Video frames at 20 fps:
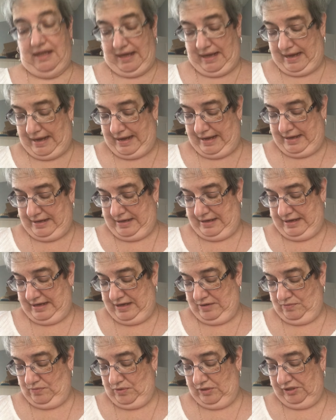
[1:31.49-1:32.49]
and
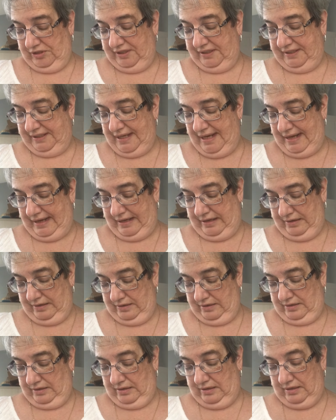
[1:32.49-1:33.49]
it will stay.
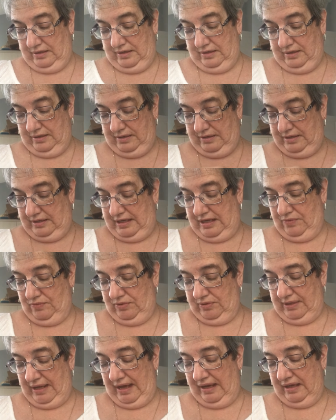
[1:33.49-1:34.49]
It will
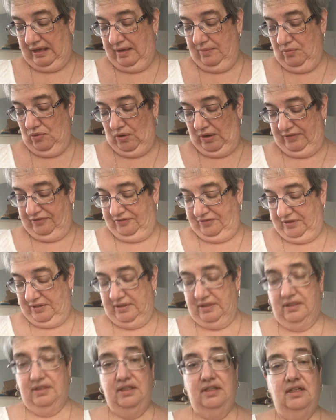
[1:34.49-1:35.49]
not come off.
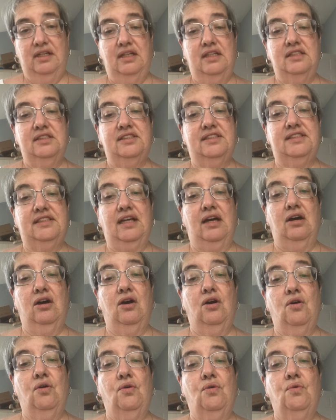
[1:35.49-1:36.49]

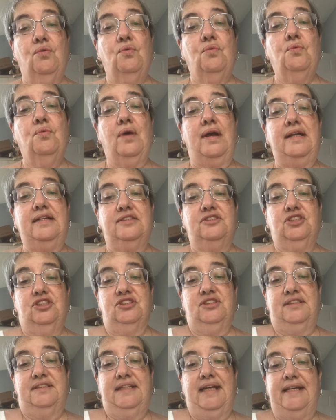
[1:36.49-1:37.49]
So it
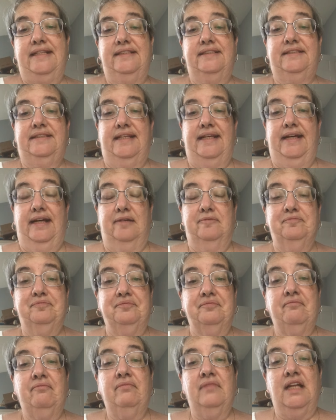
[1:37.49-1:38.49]
just stays there.
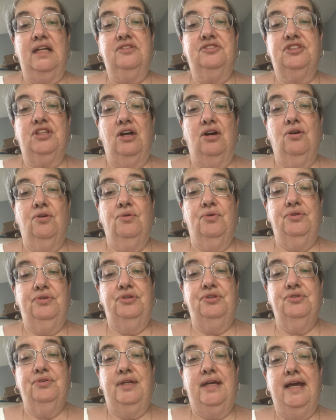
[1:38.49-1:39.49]
So
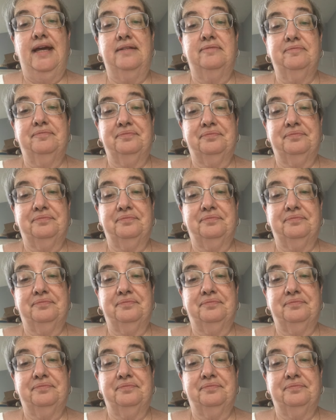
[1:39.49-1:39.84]
you get